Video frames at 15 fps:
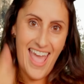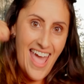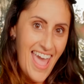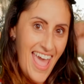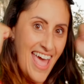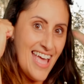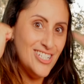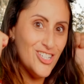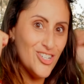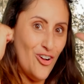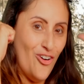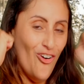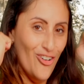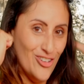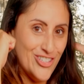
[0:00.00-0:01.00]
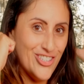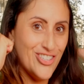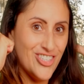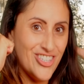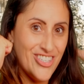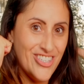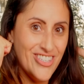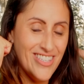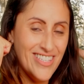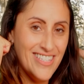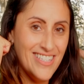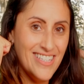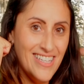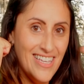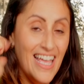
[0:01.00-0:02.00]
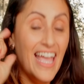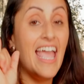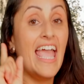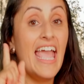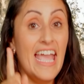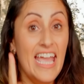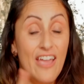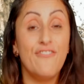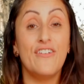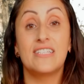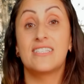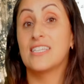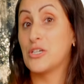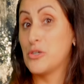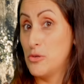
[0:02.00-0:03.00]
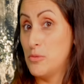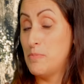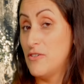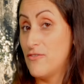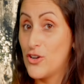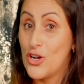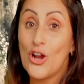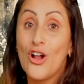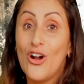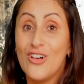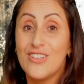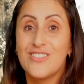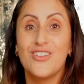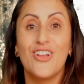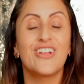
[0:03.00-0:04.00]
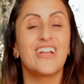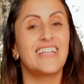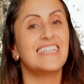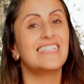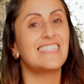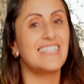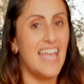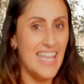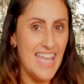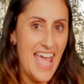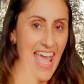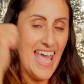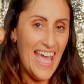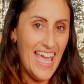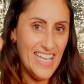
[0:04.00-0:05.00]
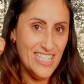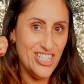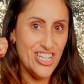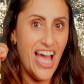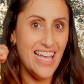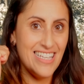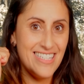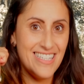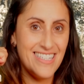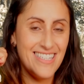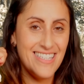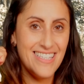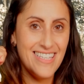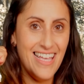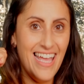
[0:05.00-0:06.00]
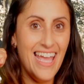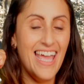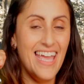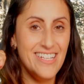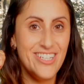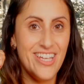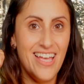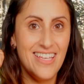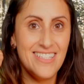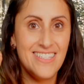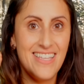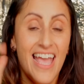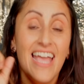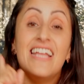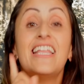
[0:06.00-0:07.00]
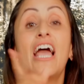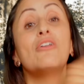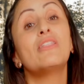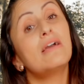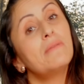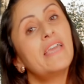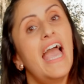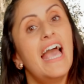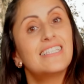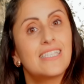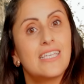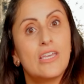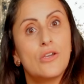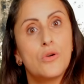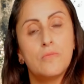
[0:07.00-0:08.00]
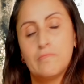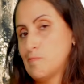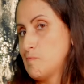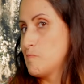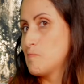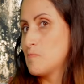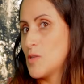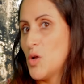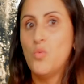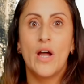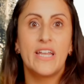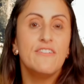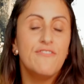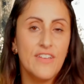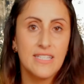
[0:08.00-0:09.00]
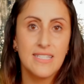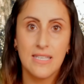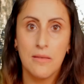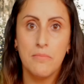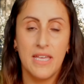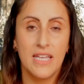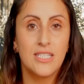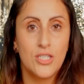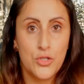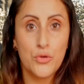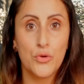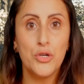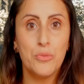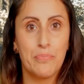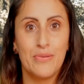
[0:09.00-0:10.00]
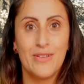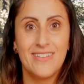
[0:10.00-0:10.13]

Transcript: Ellos. If it's a group of girls, you're going to say ellas. Ellas. Now, let me ask you, what if it's a mixed group?